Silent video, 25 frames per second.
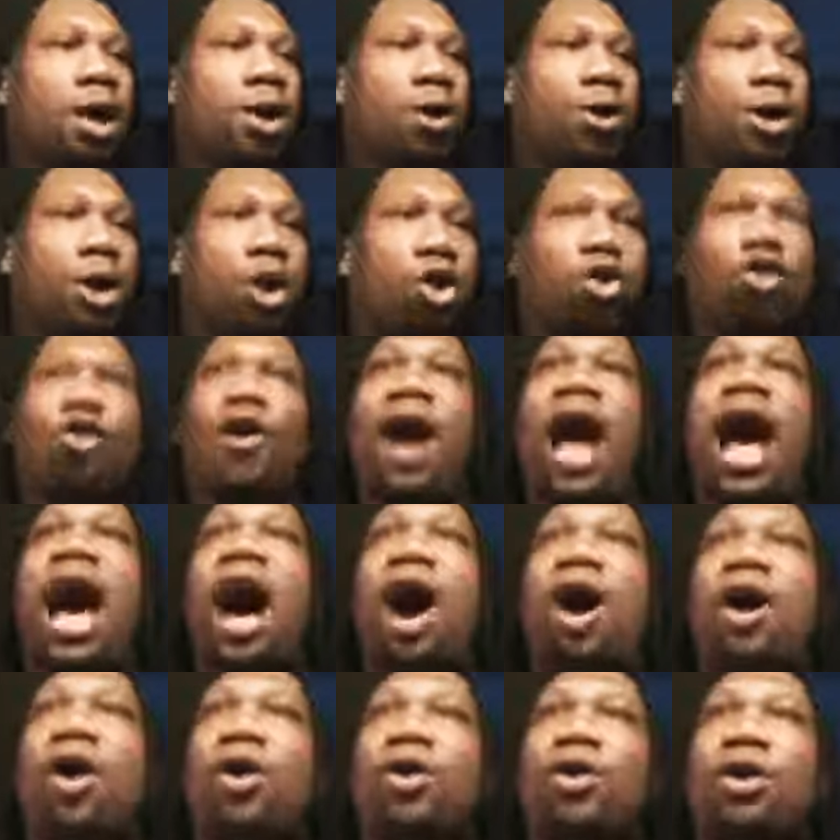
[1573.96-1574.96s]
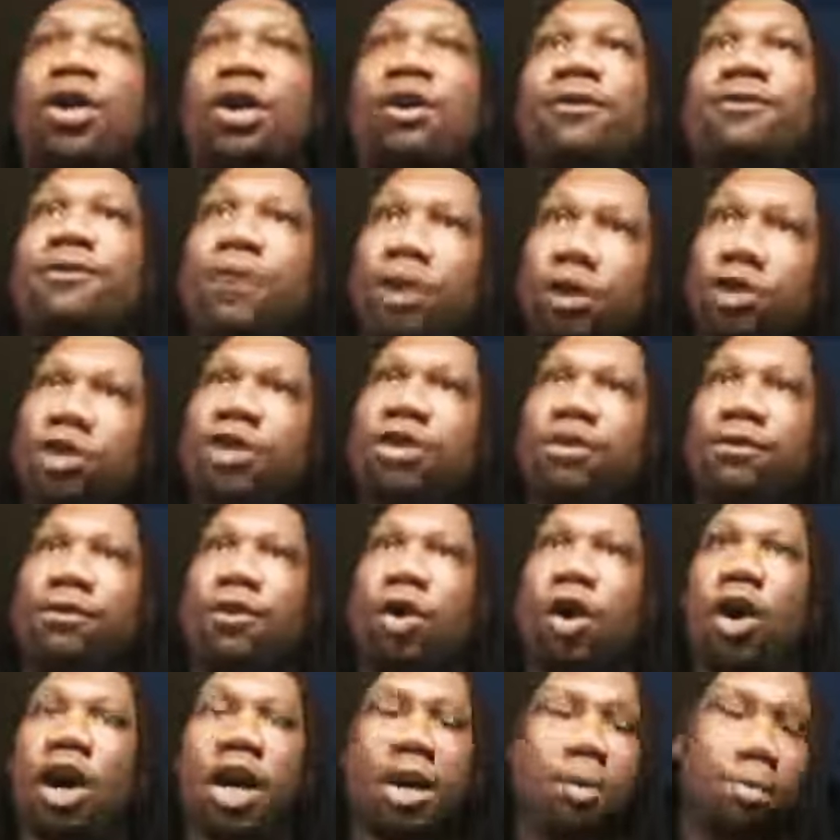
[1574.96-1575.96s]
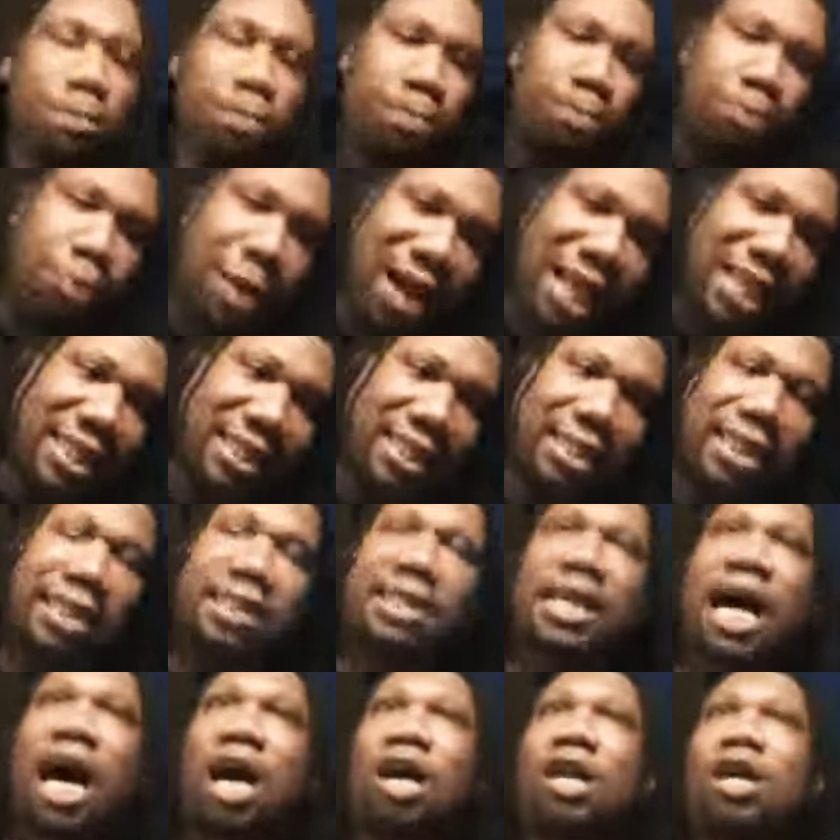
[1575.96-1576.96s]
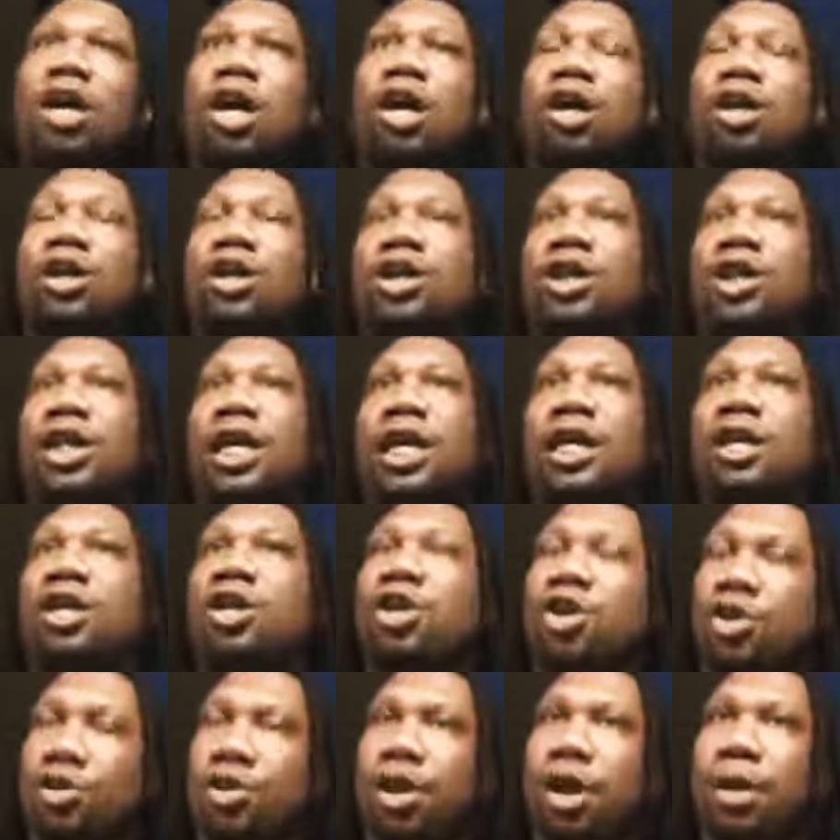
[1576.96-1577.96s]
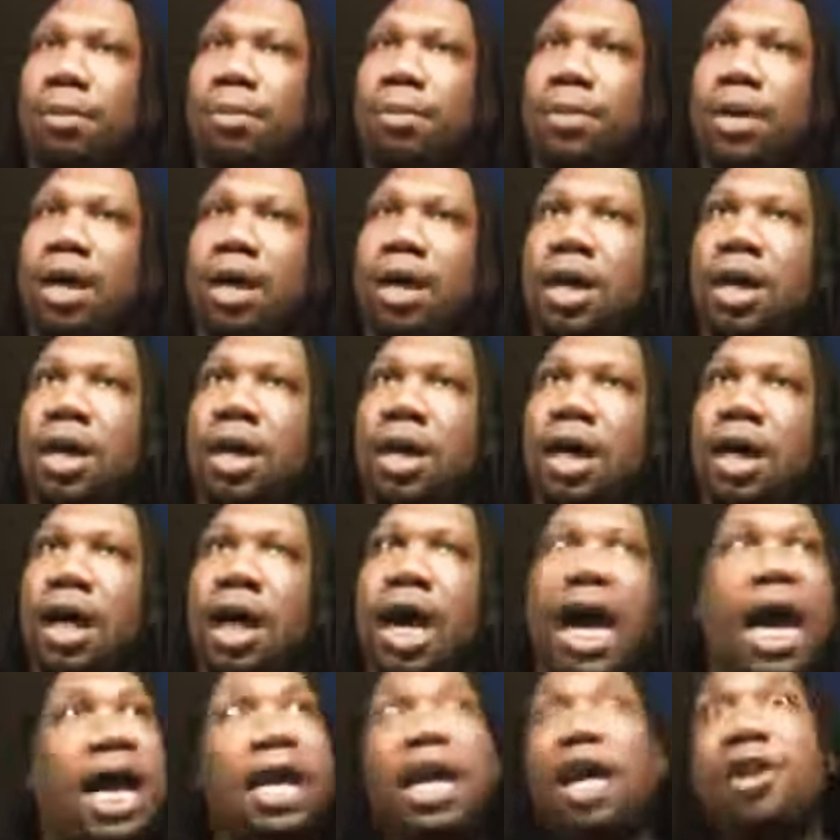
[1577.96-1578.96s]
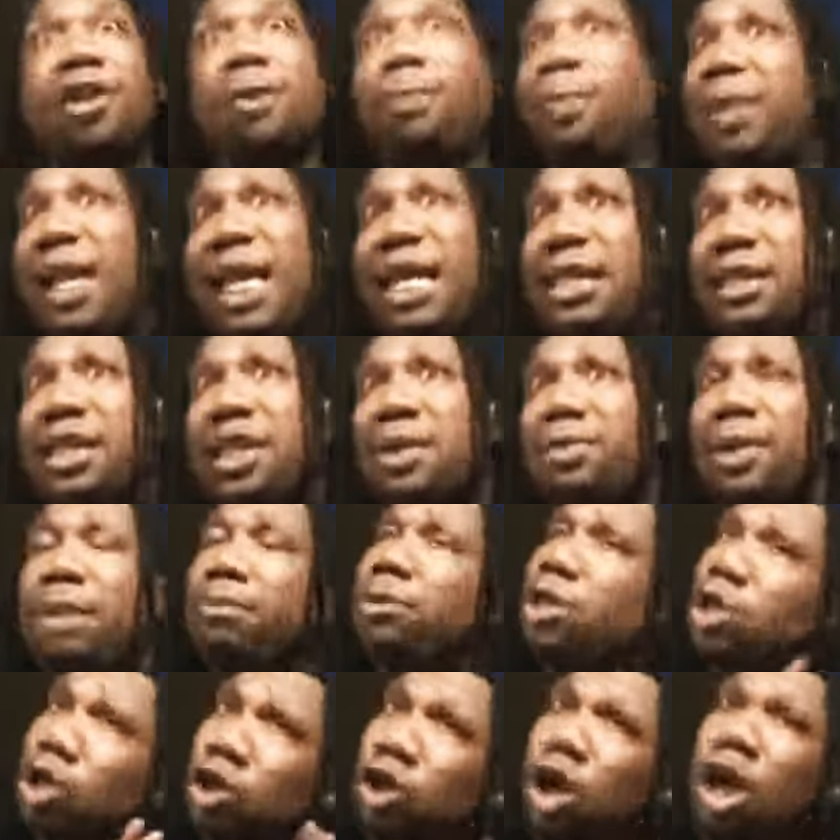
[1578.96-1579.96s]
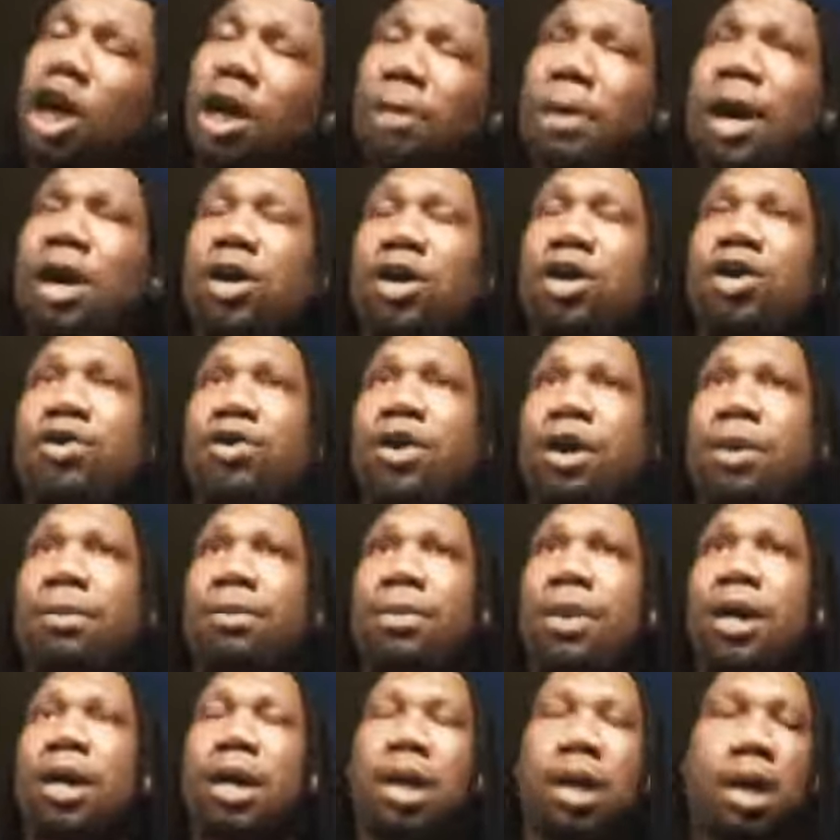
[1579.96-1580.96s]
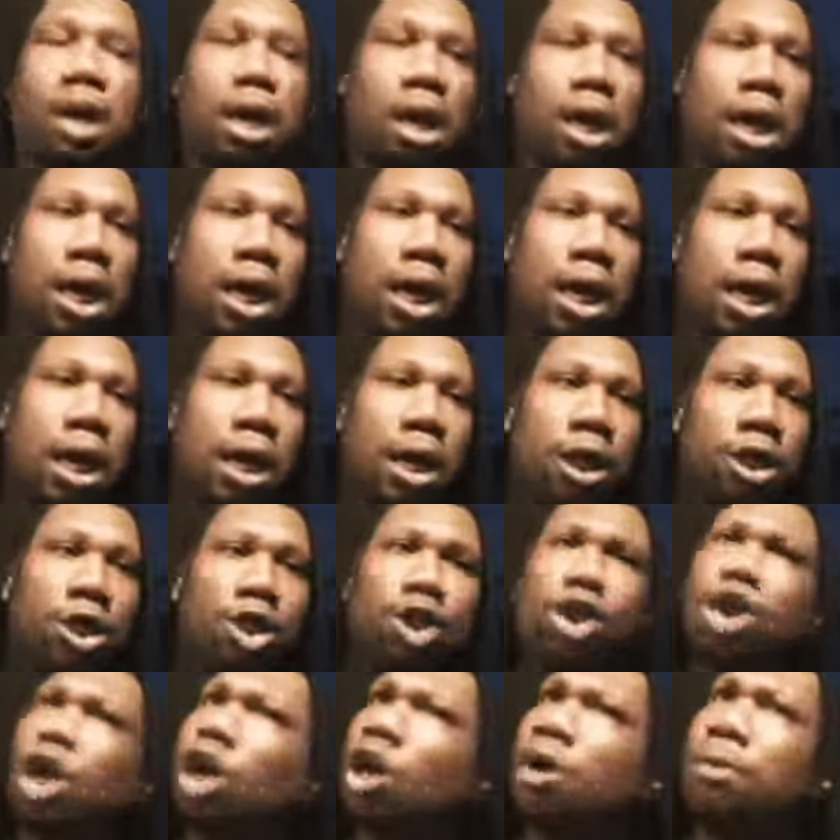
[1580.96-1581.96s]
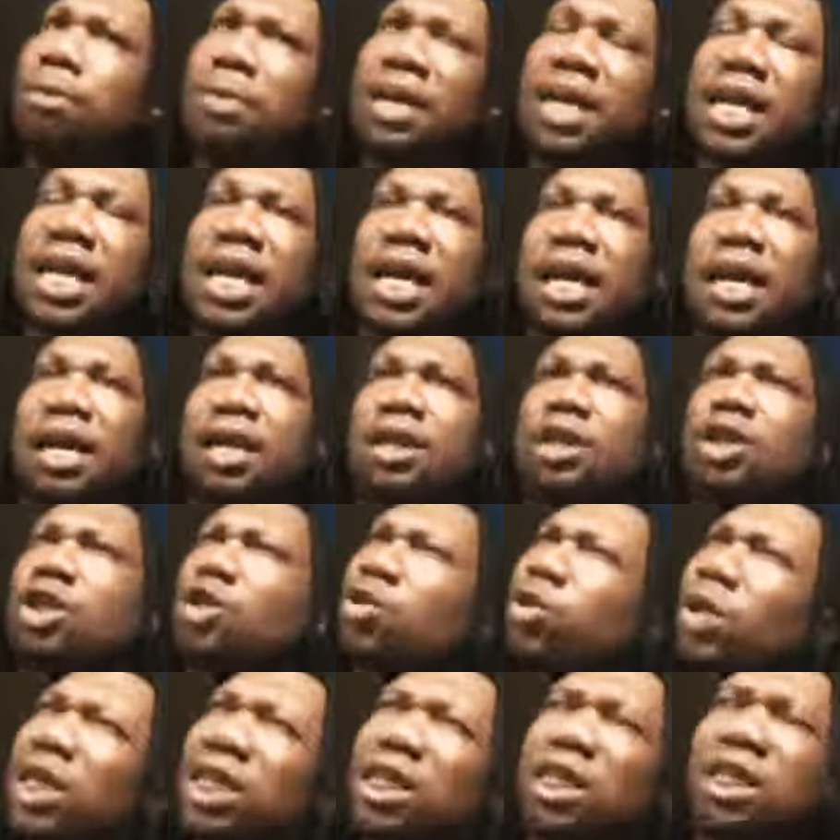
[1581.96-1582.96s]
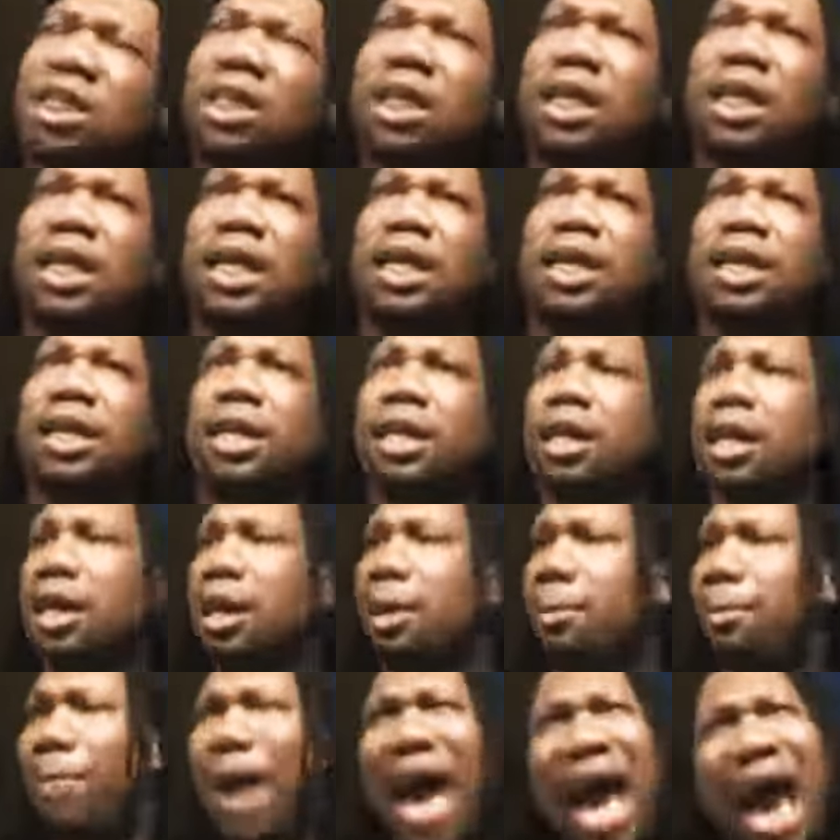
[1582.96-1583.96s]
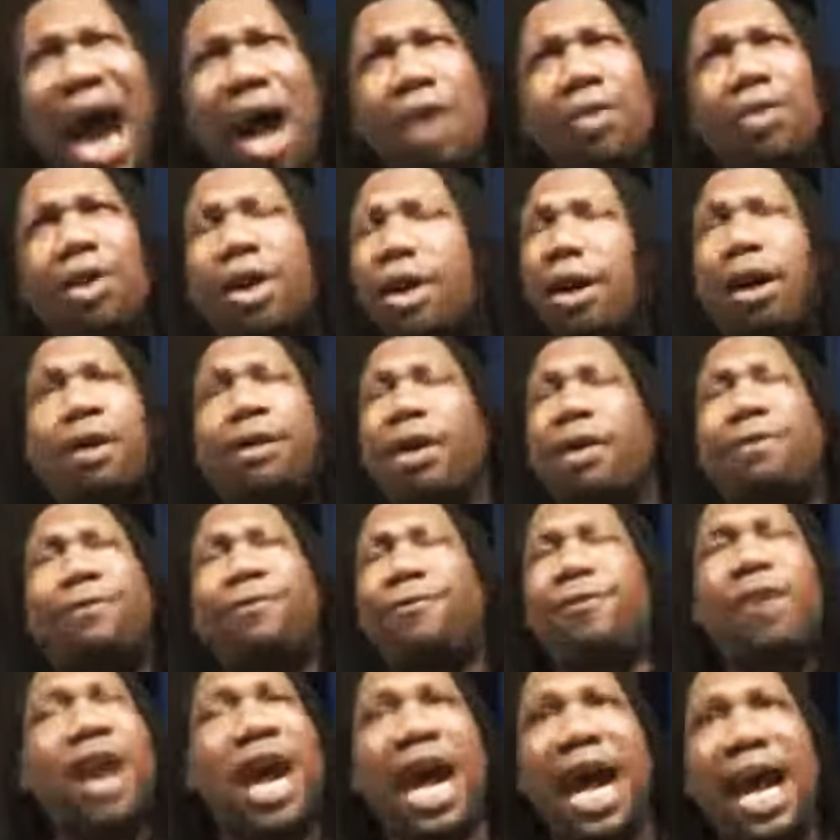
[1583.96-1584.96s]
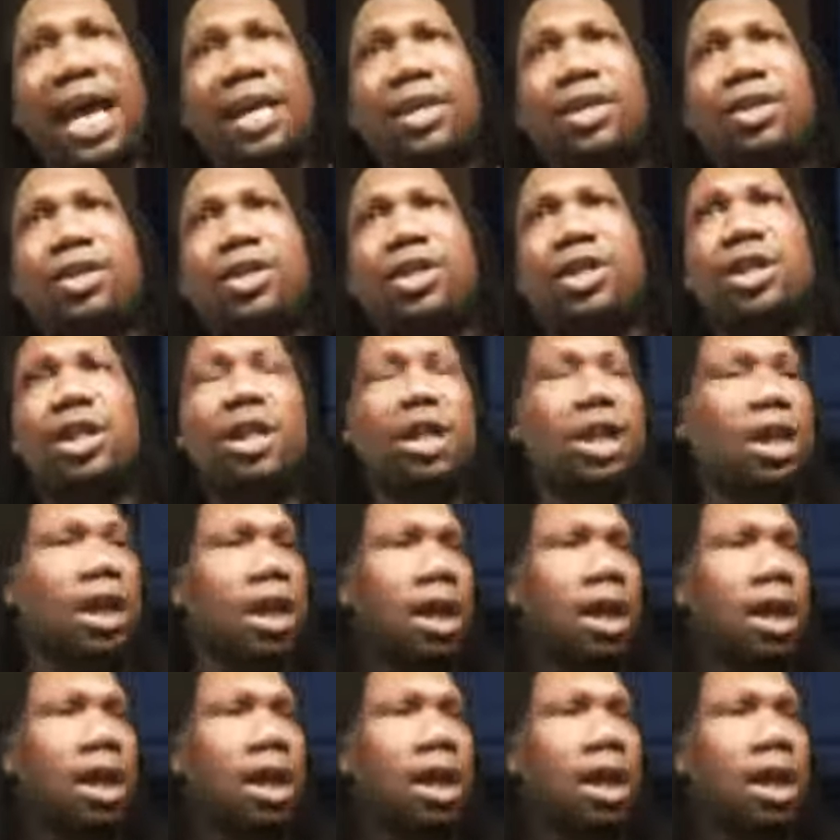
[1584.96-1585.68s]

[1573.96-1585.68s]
The crowd, first of all, embraces our culture in Europe and other places, but I'm just talking about Europe. Germany, Switzerland, Paris, uh, uh, France,